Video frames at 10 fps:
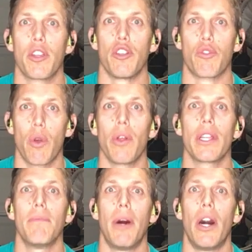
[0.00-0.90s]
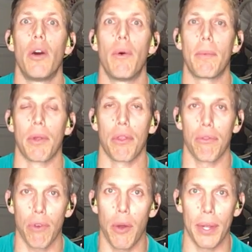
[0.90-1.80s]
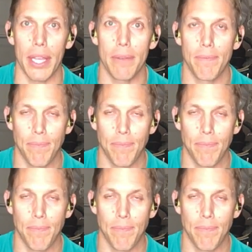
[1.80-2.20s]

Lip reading: controlling the ball when we're throwing.